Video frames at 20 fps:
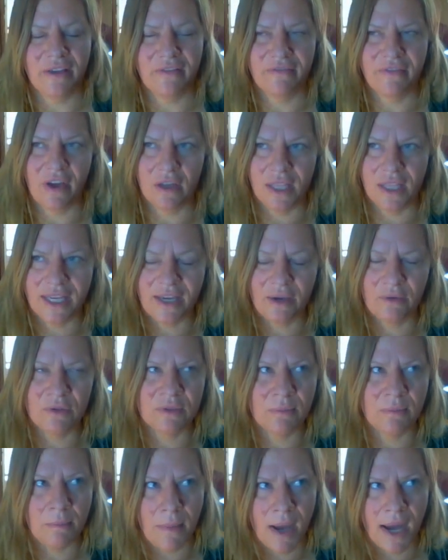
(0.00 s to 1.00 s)
I felt like I
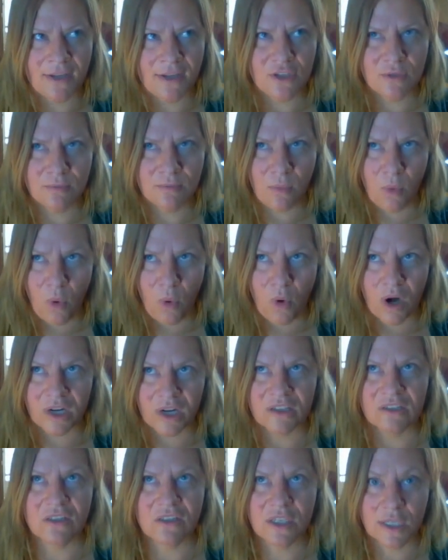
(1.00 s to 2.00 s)
was much
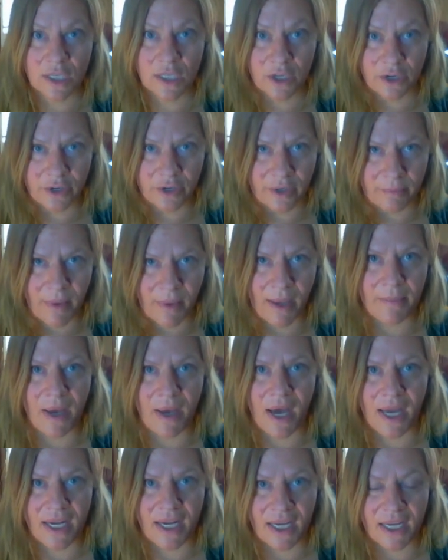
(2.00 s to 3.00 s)
more secure in my
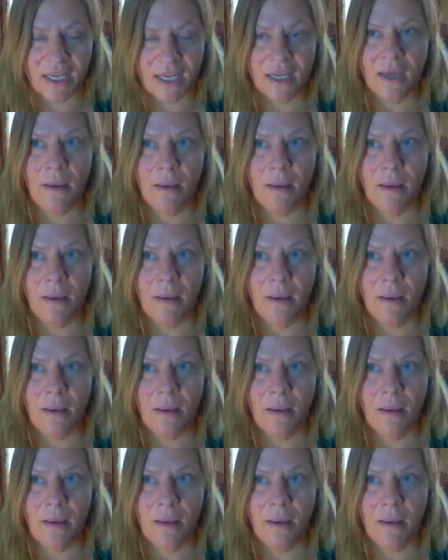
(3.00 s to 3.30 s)
body,